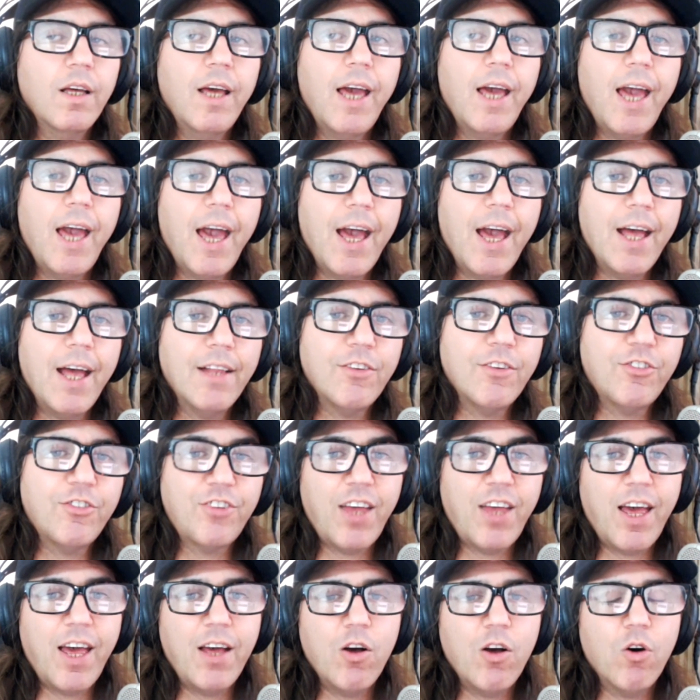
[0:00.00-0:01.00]
and
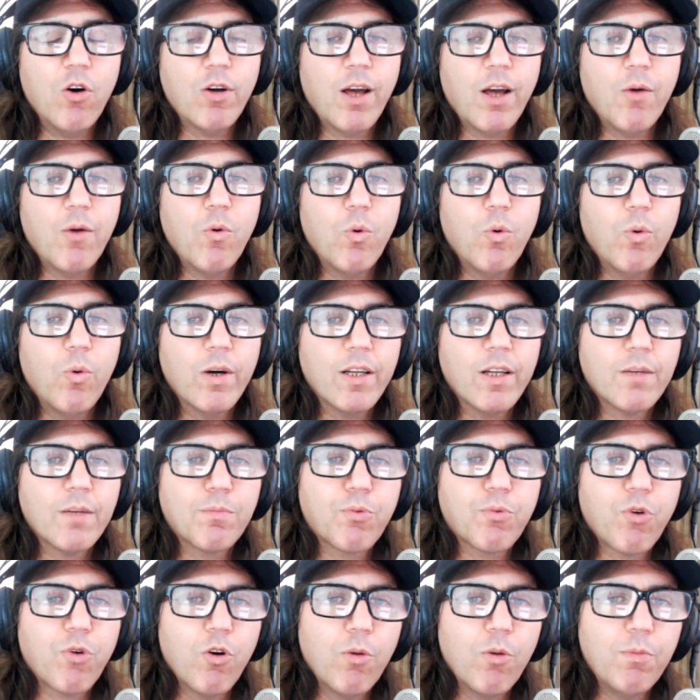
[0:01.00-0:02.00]
say, okay, well, we're going to
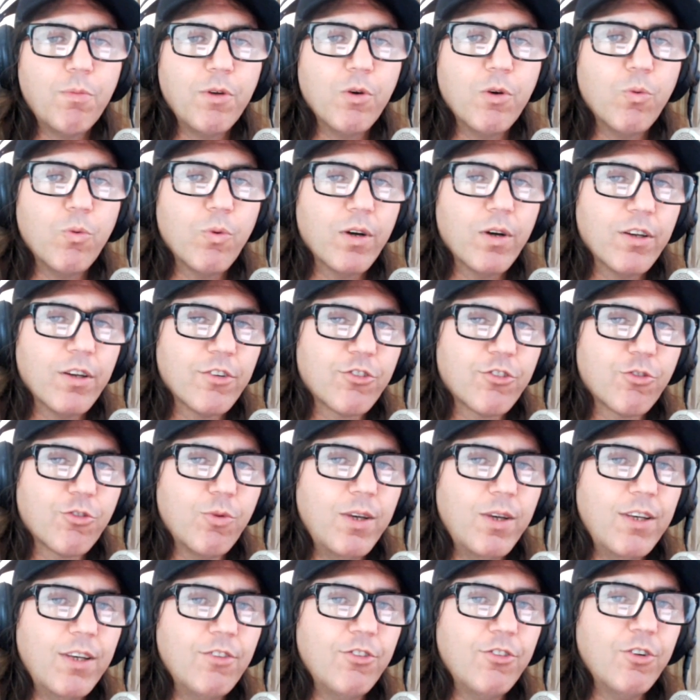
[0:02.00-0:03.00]
probe you and we're going to
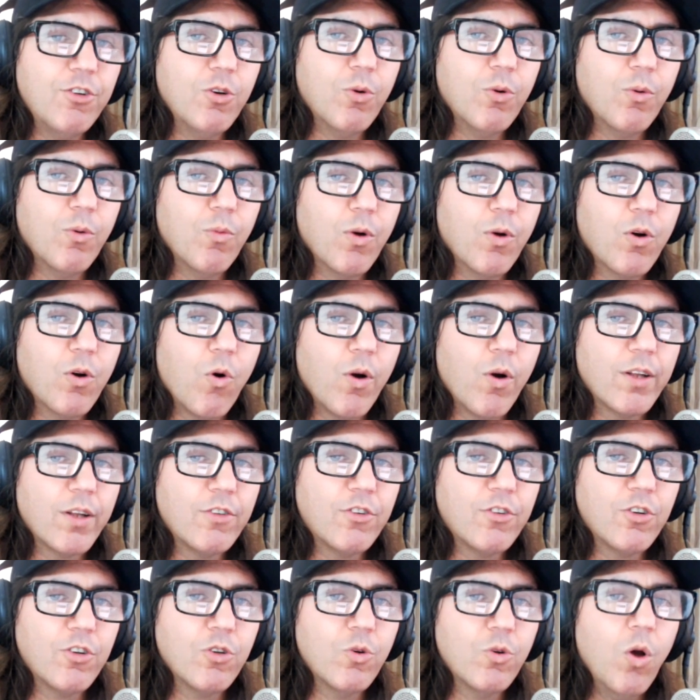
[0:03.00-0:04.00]
squeeze you and we're going
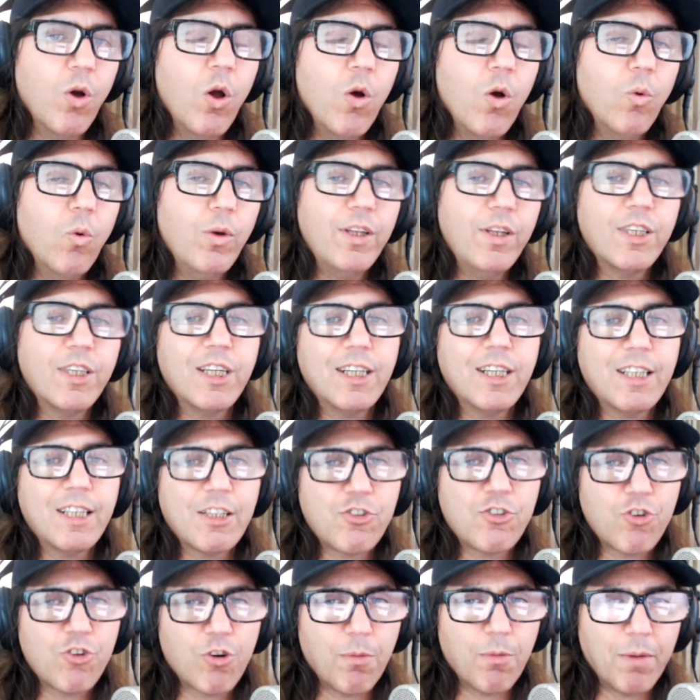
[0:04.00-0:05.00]
to, we think
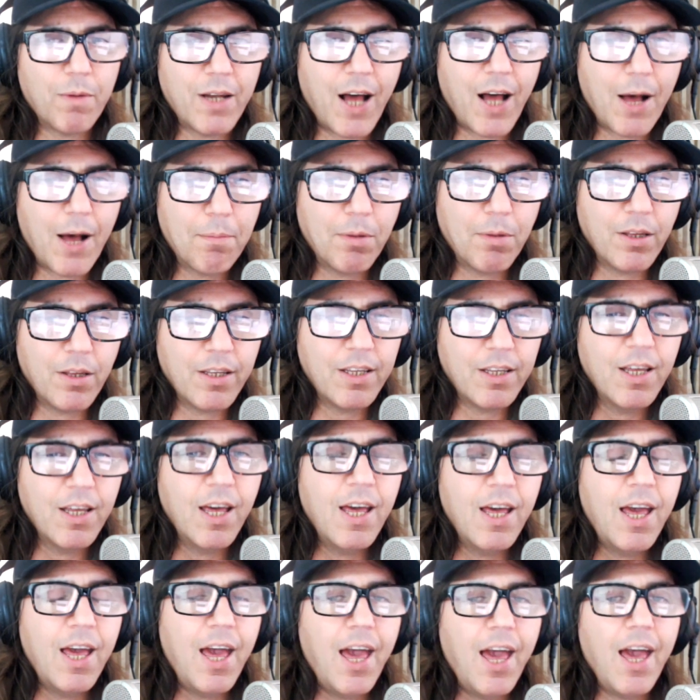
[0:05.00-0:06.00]
that you're a monopoly
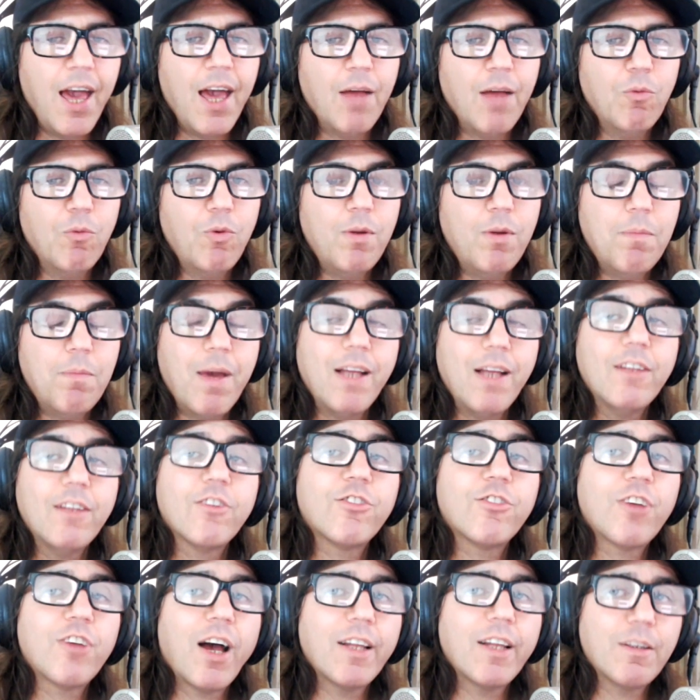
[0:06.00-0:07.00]
and we may
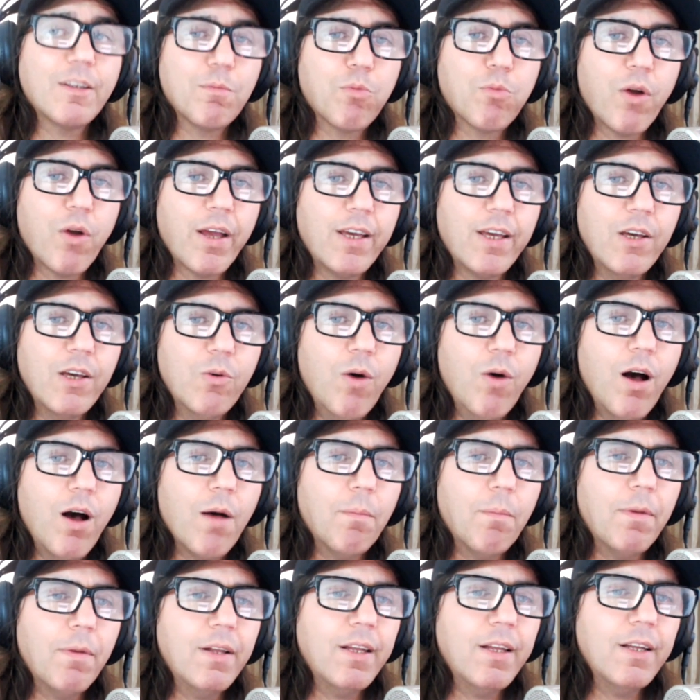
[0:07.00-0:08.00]
decide to break you
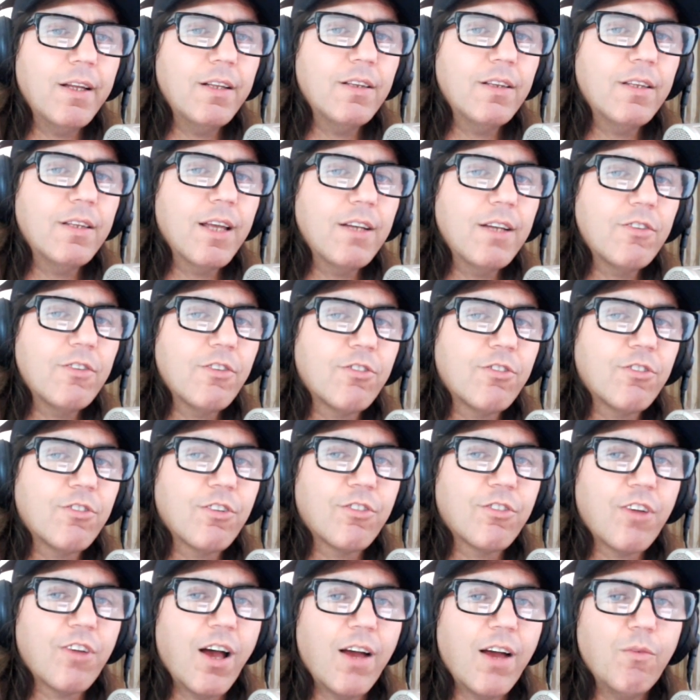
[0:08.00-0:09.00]
up. And they, they just
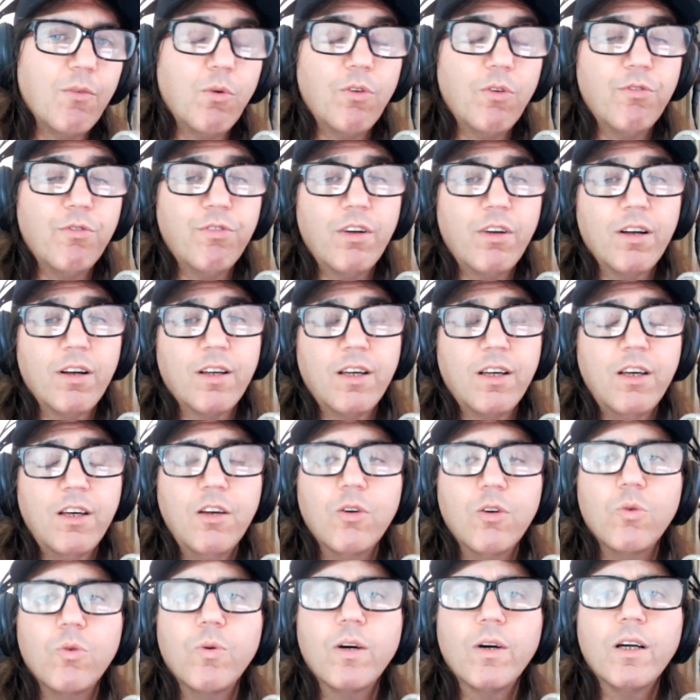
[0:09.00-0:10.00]
decide, well, fuck
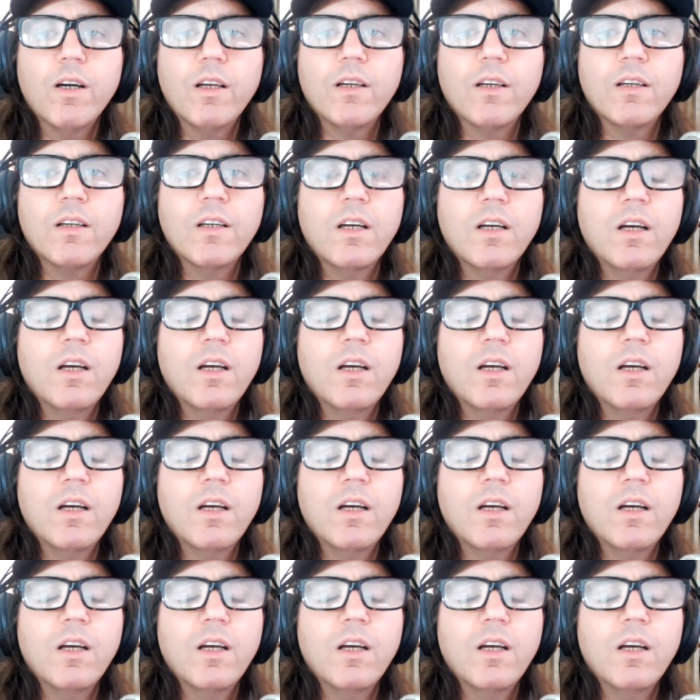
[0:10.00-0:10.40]
you. We're going to,